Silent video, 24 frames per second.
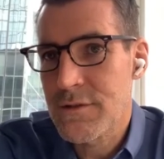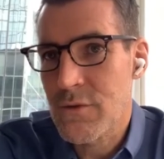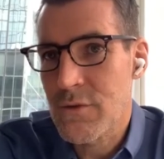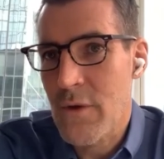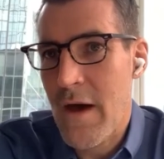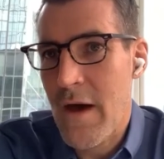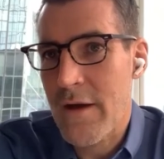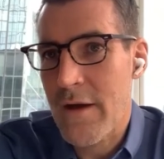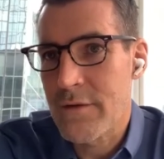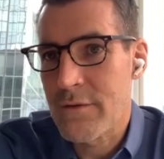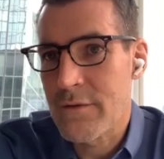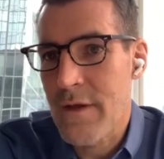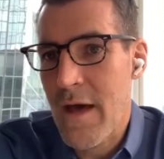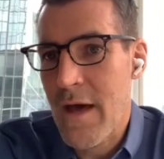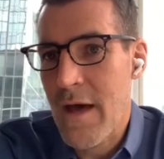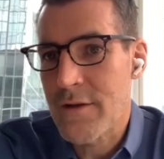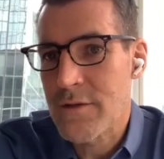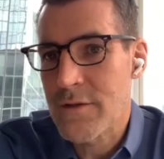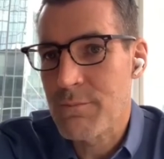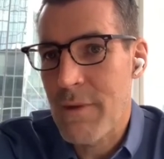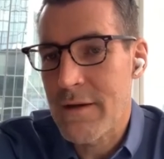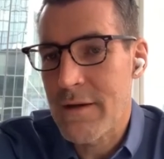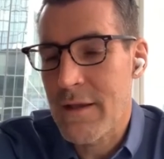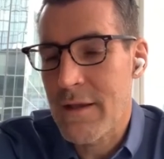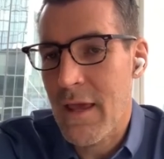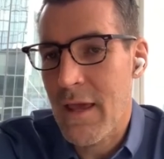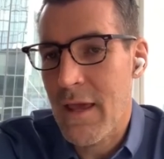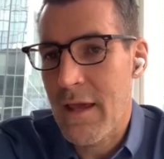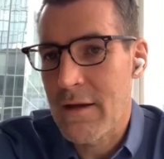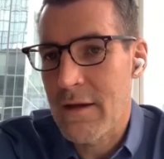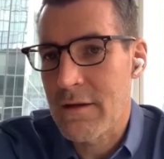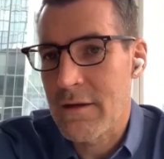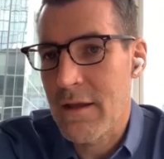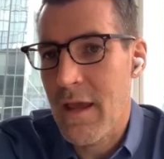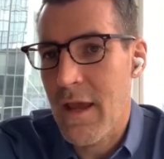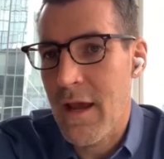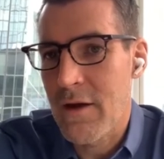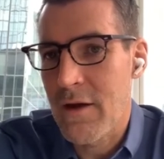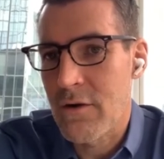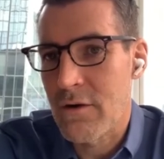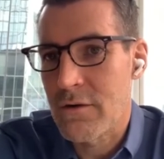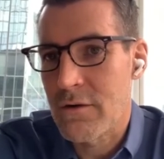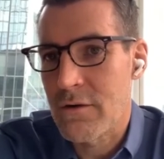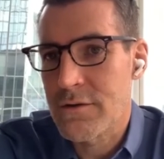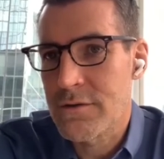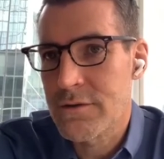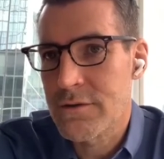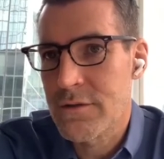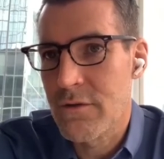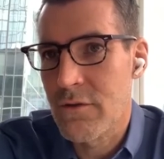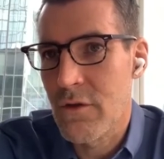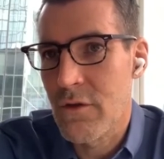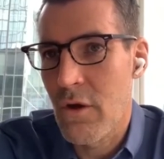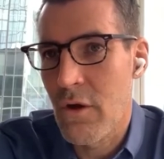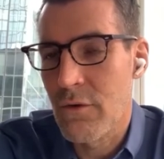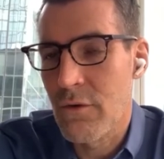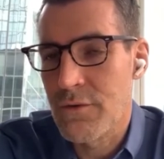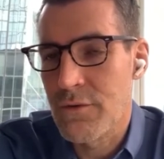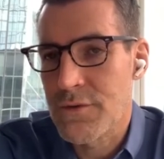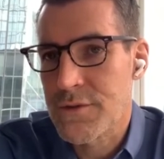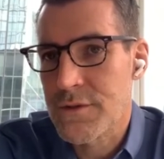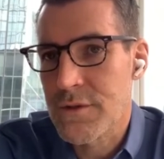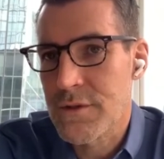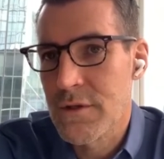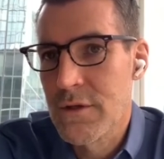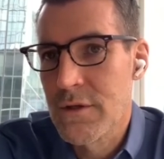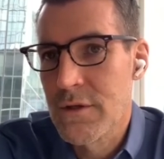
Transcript: So how does Medcan cater to those